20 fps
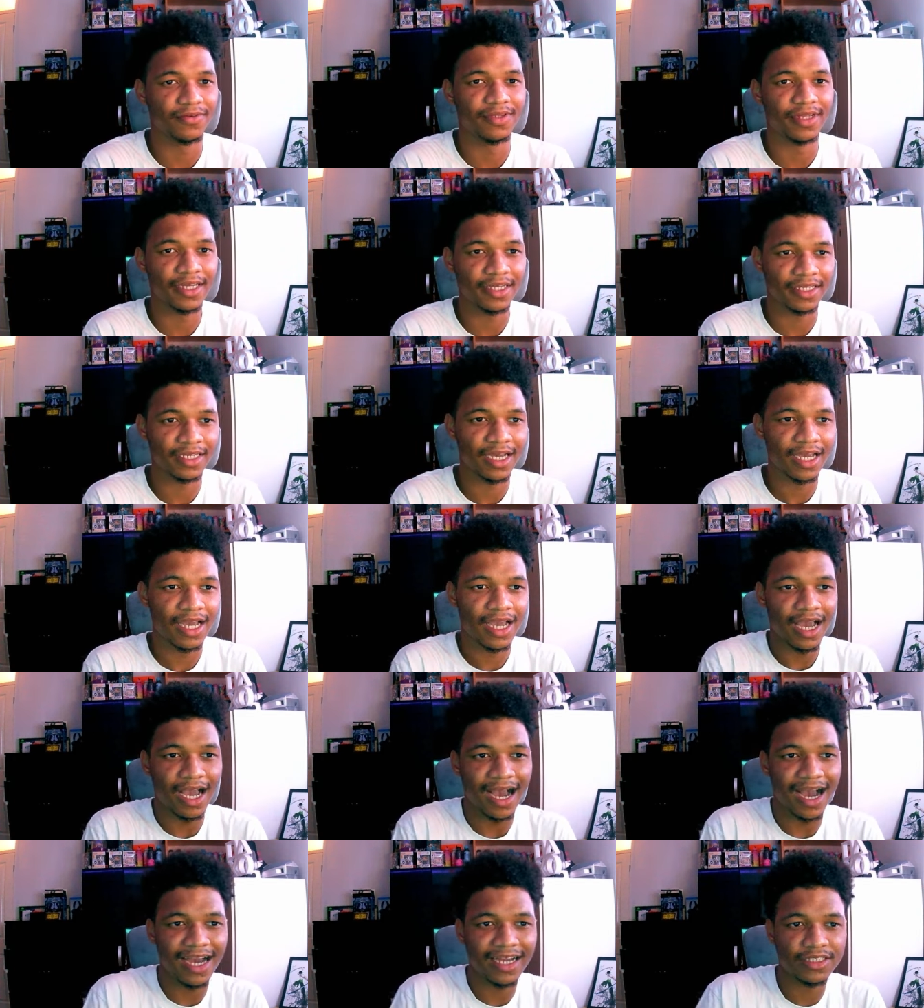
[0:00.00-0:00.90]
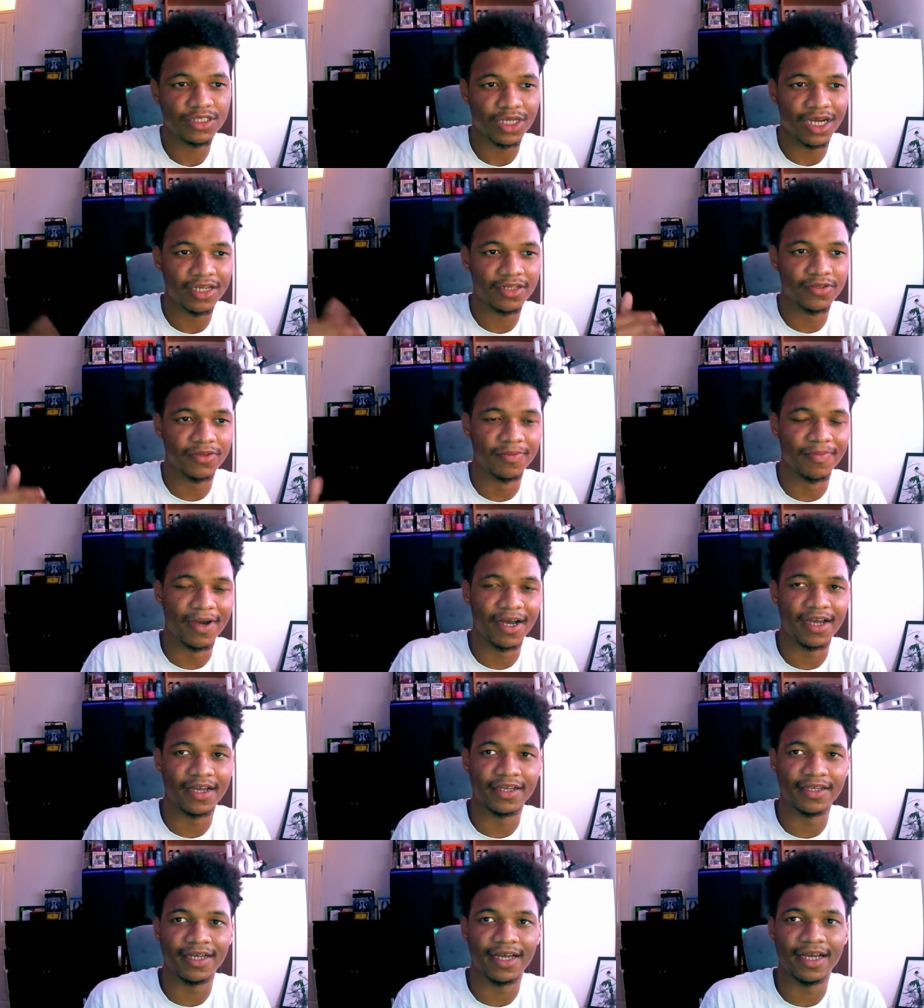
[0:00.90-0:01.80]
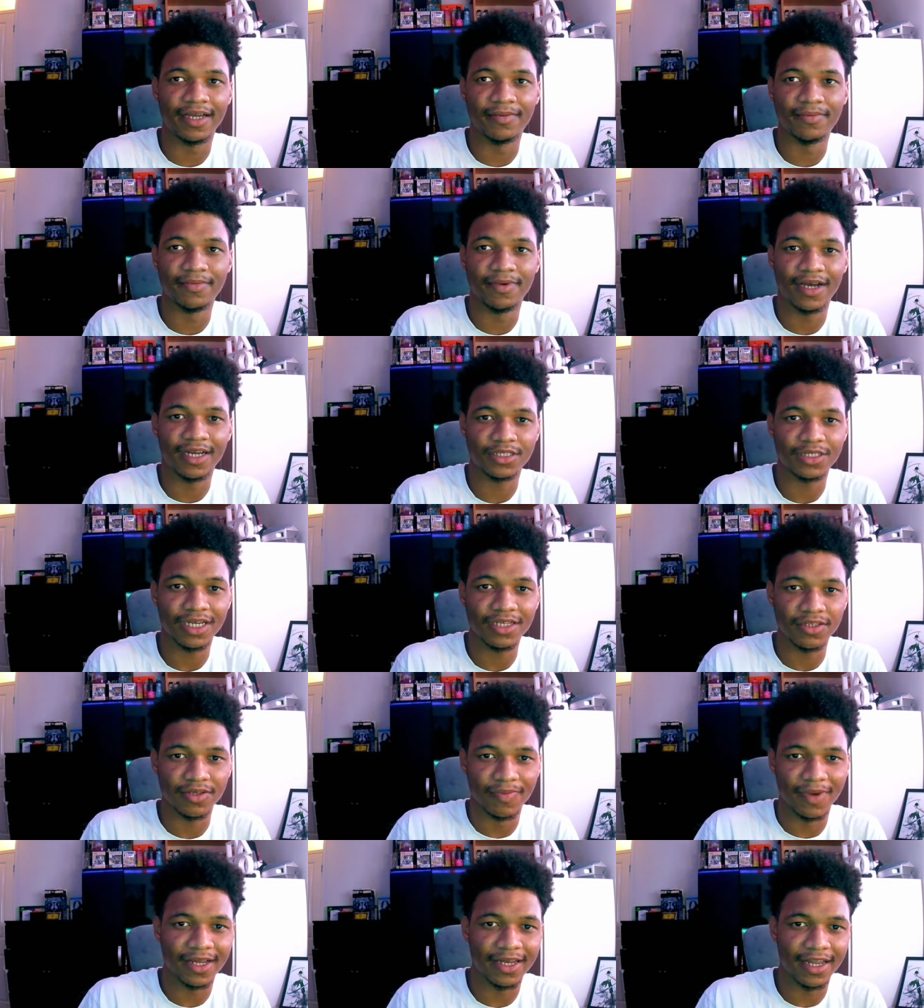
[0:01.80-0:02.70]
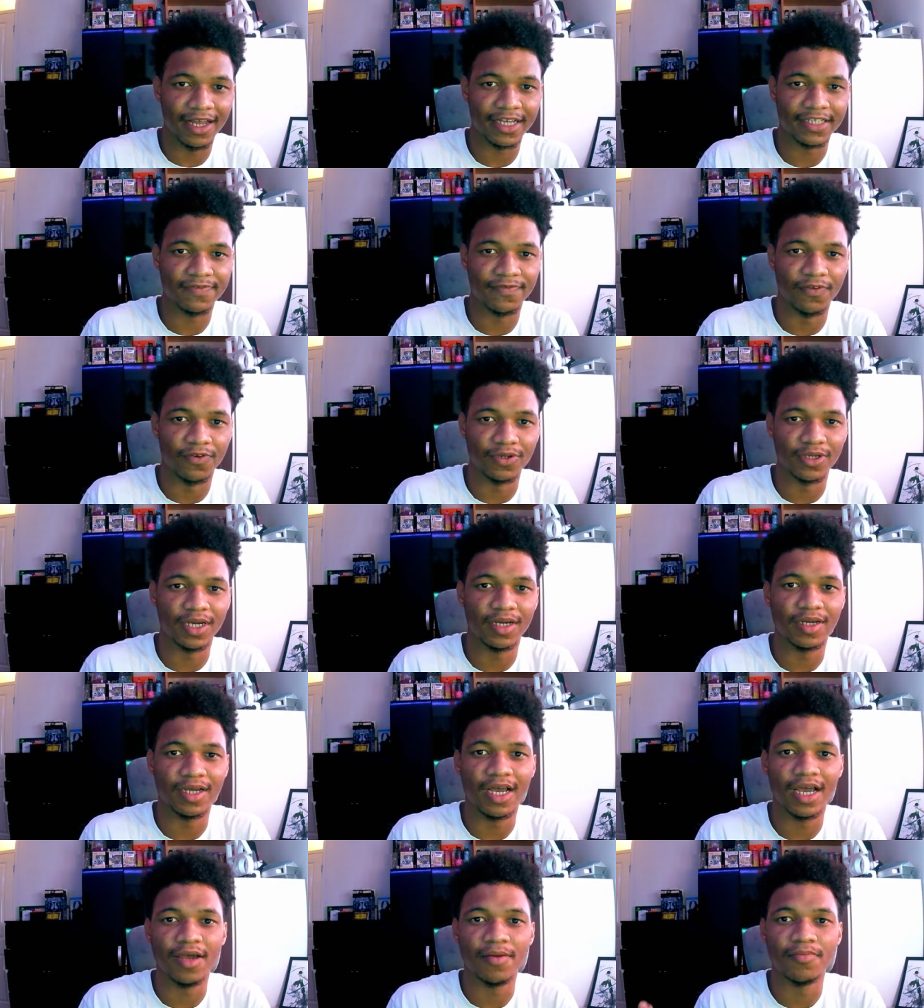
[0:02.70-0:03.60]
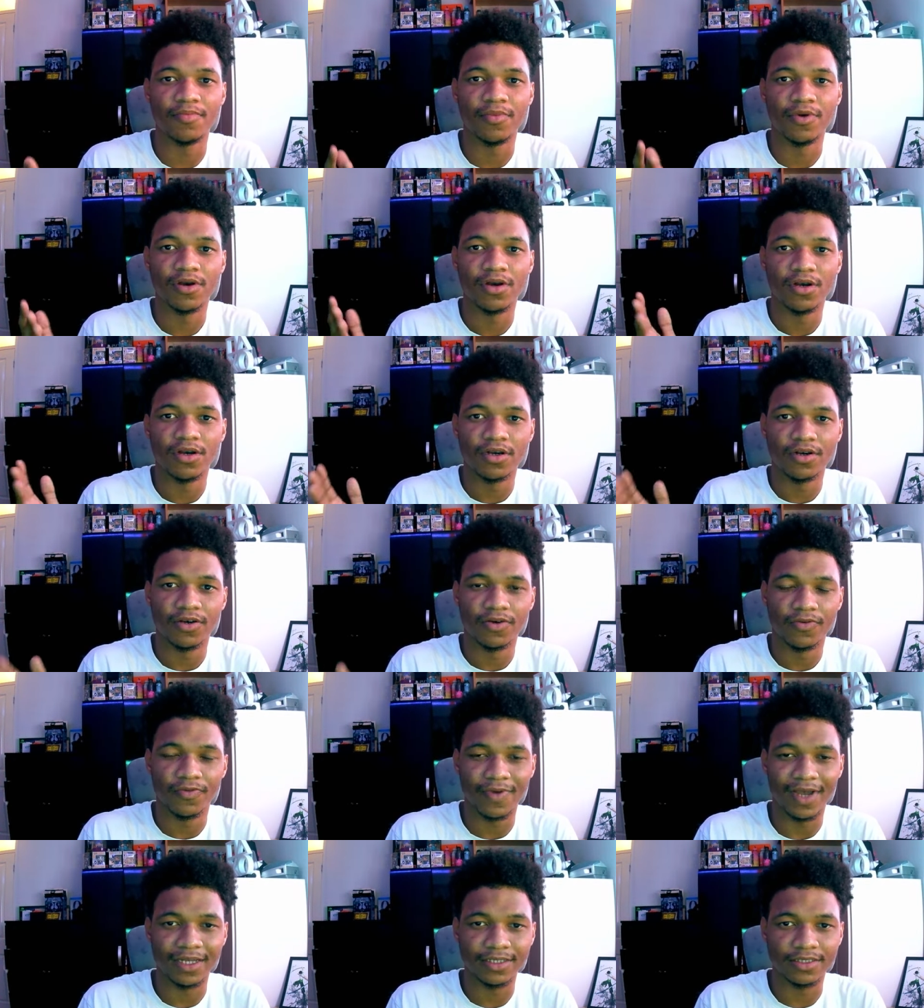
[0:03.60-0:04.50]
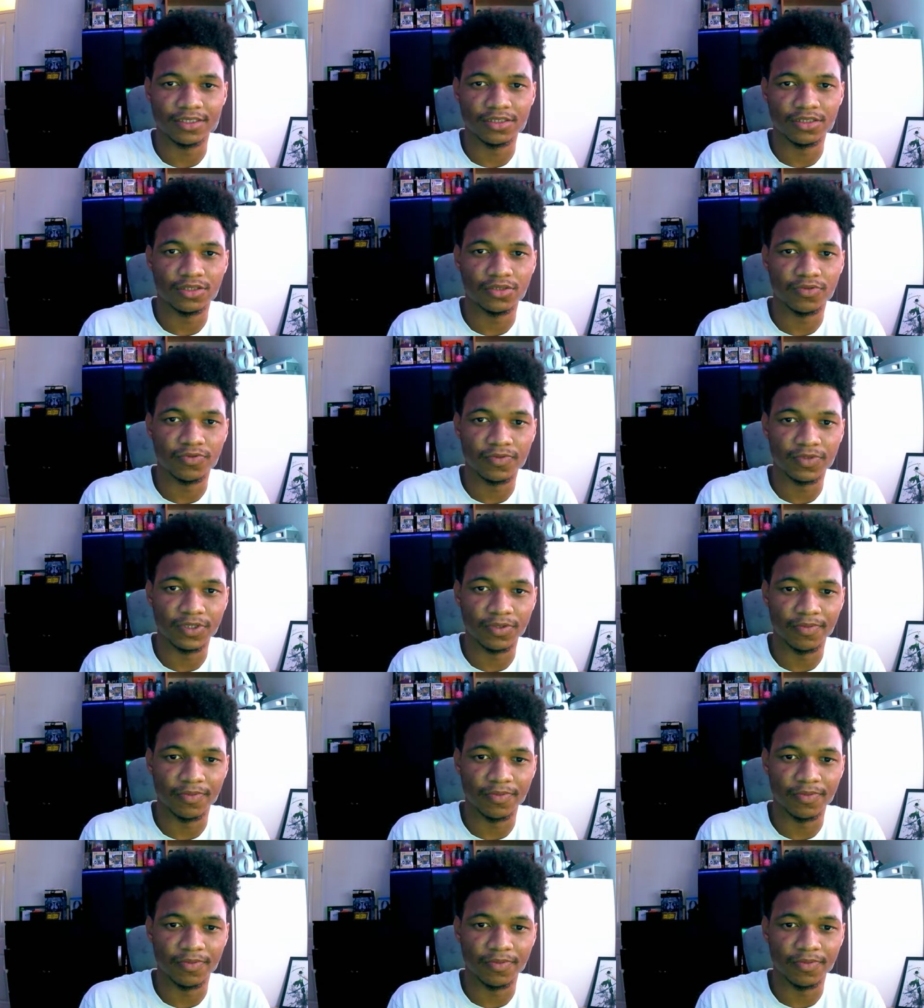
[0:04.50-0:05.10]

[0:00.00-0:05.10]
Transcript: Like I tried doing my um, I tried doing my last Fortnite um, reacting to